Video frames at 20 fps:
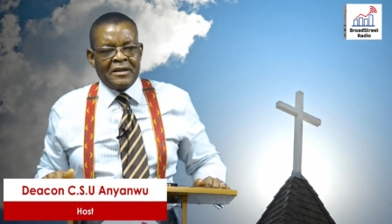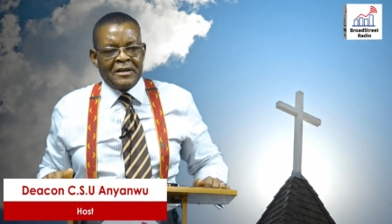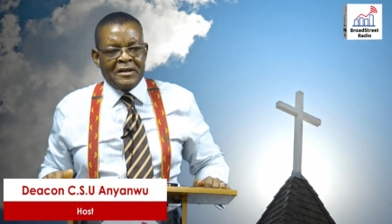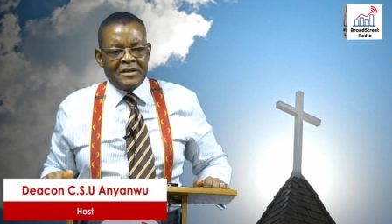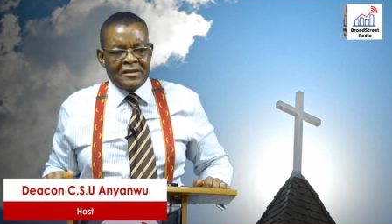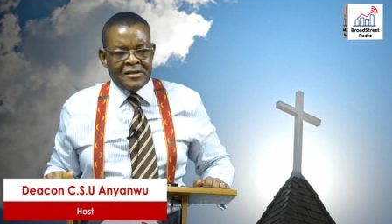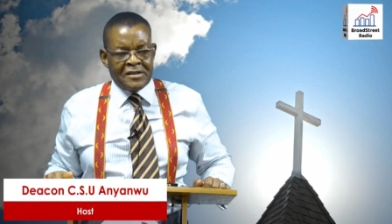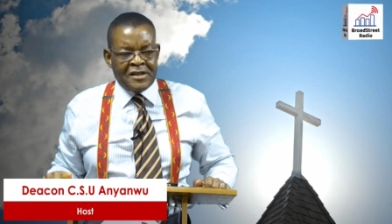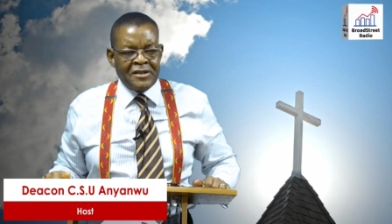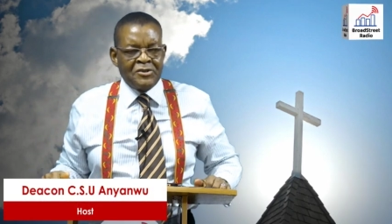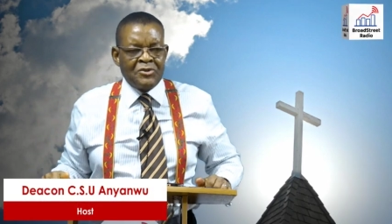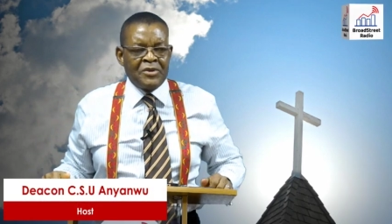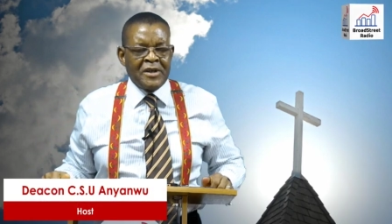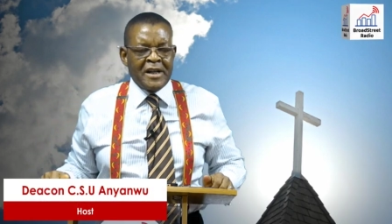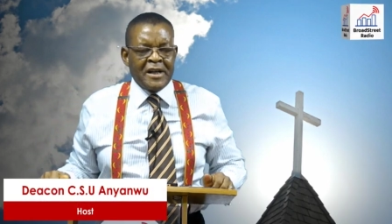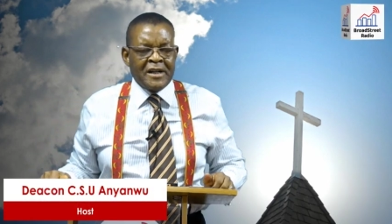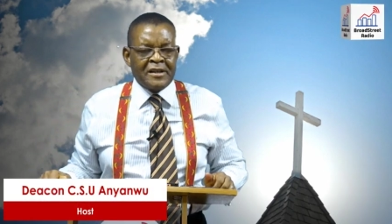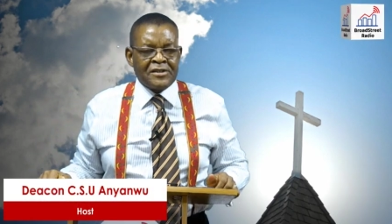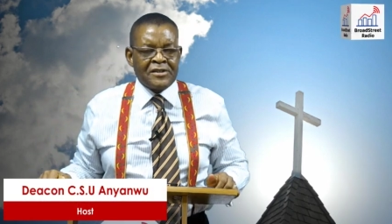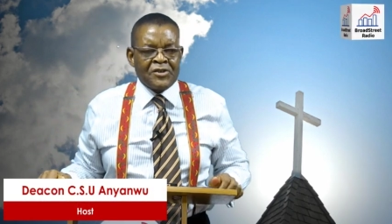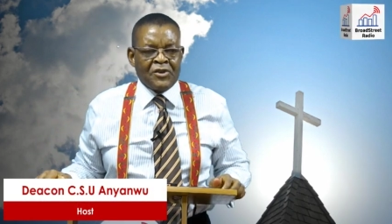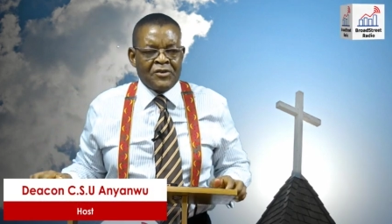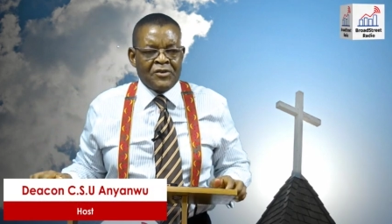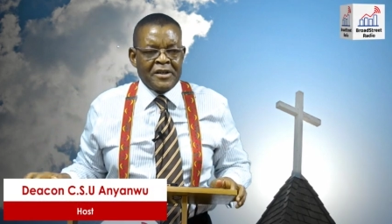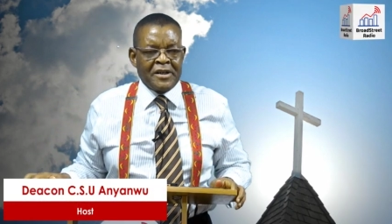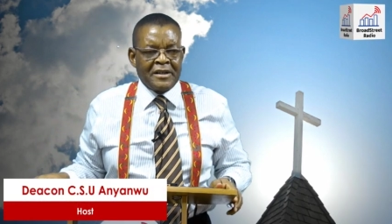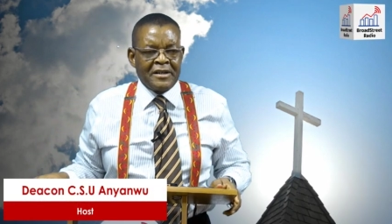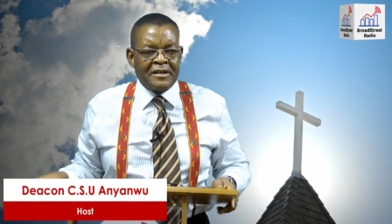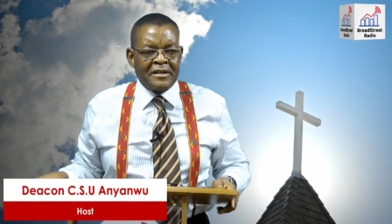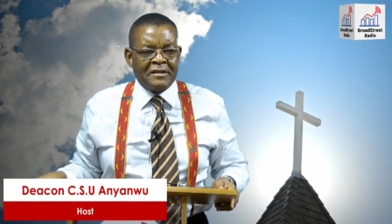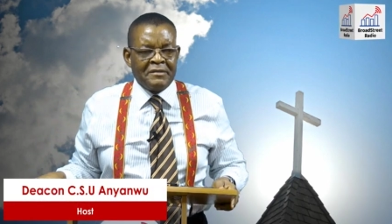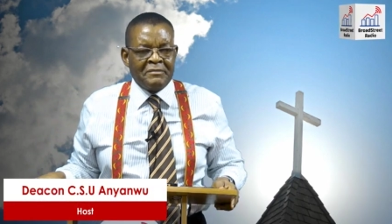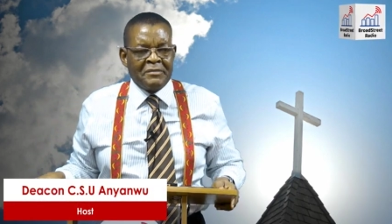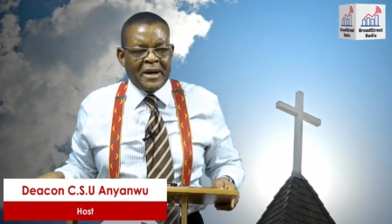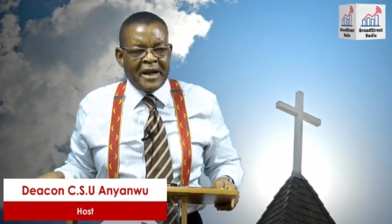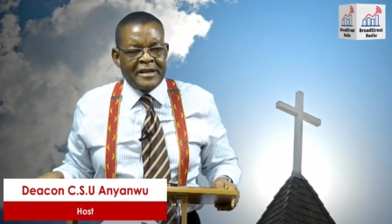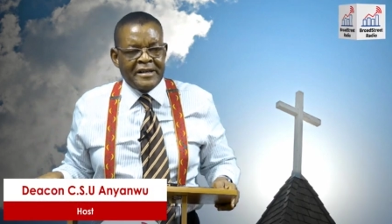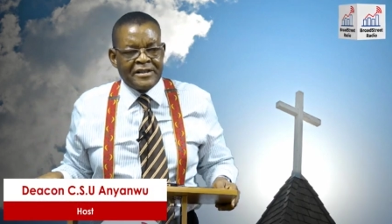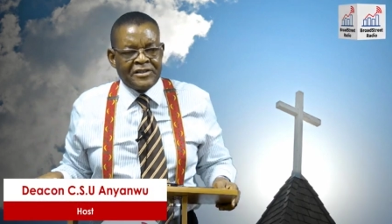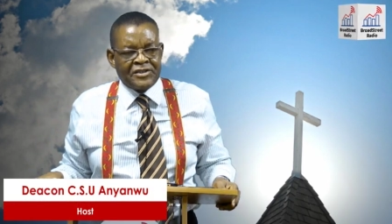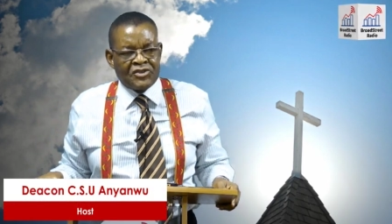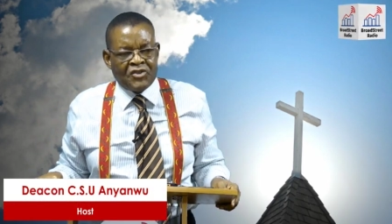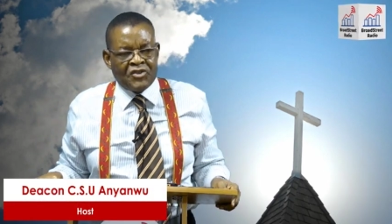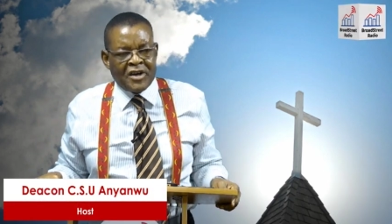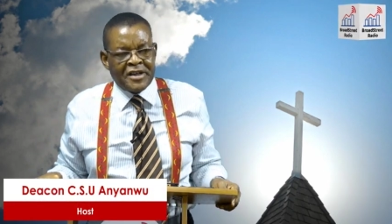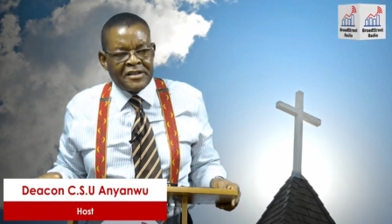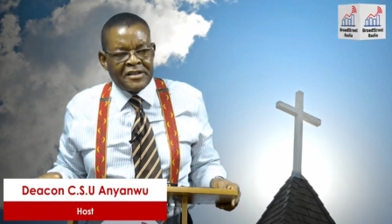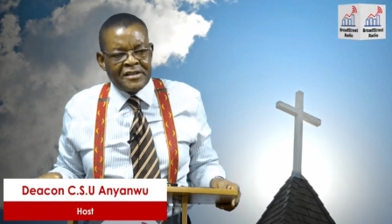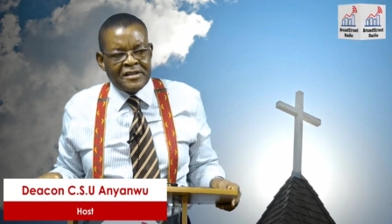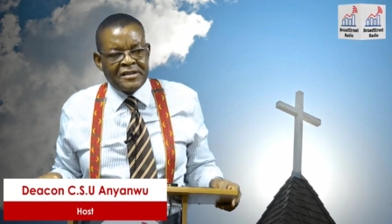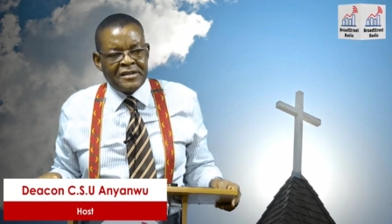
See you next Sunday by His grace.